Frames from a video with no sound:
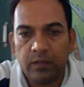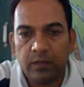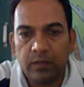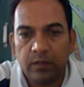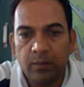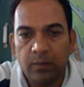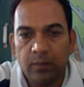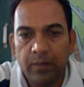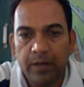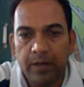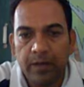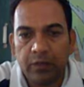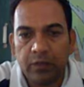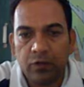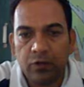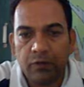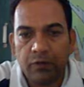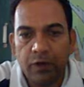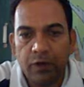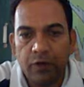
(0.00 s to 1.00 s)
implementation
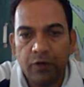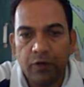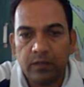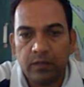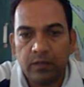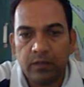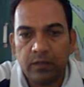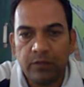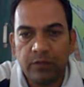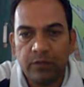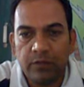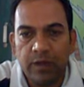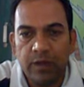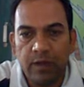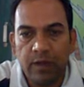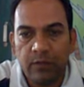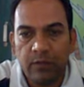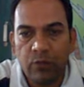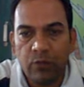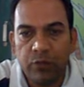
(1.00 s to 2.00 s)
of IoT system
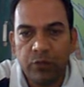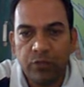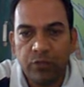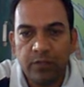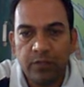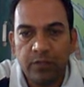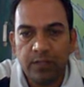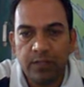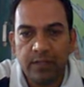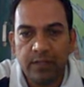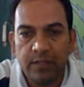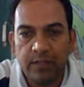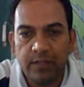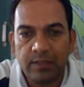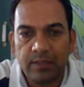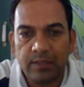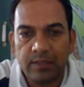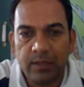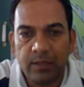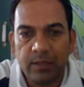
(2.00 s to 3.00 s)
where moisture
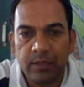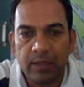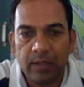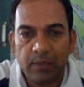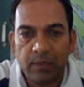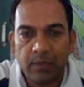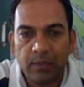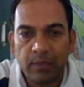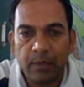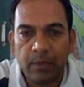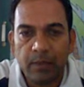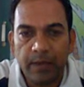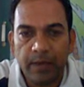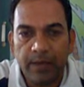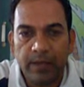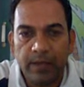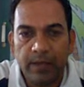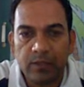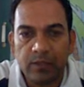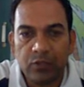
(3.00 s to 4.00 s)
sensors are being
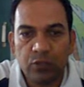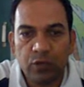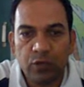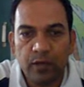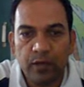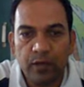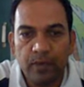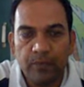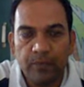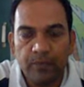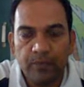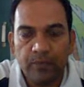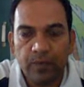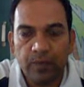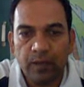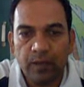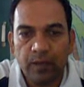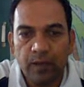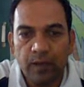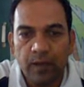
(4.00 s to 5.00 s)
implemented in the soil,
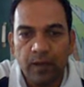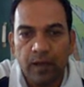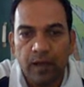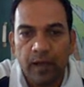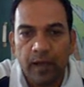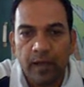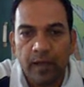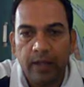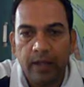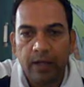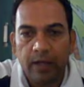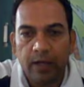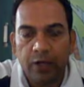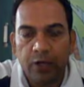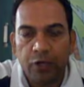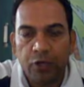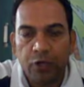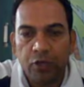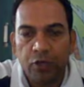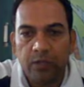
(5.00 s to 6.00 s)
and they are
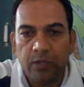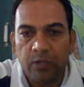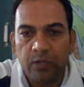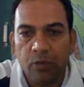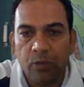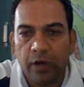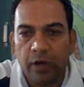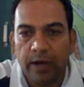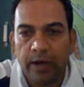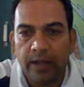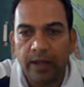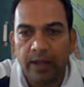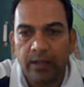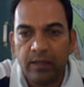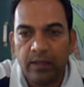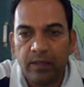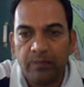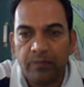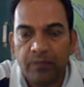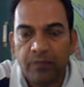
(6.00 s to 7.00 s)
continuously monitoring
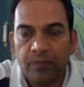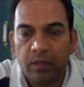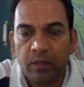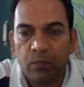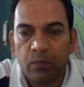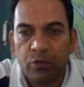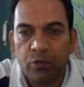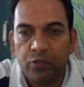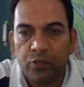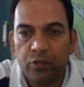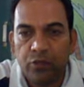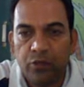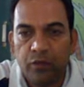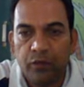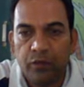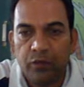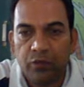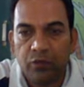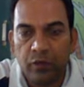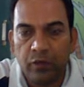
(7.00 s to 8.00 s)
the moisture of
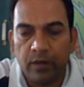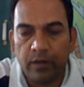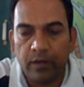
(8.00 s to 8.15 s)
the soil,